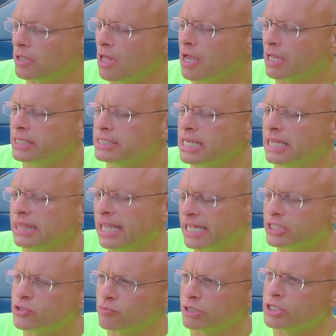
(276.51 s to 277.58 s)
along and say,
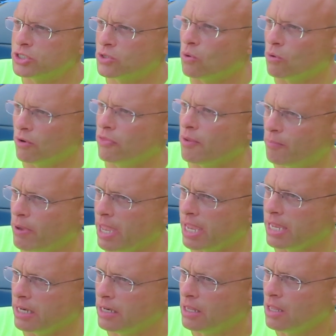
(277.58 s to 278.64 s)
let's restore the
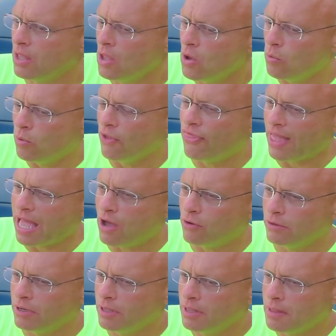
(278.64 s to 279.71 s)
paint
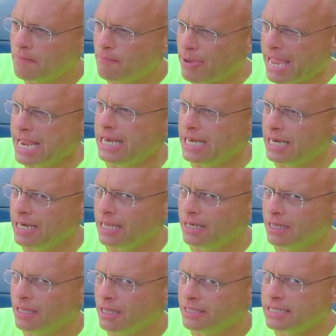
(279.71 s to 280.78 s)
without painting
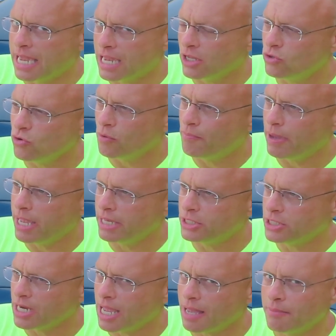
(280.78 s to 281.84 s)
it. Take it to a paint
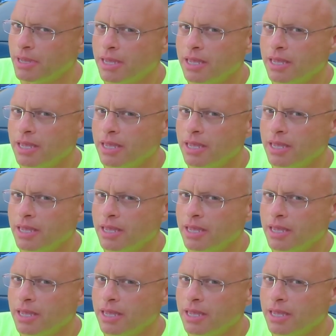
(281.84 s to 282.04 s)
shop.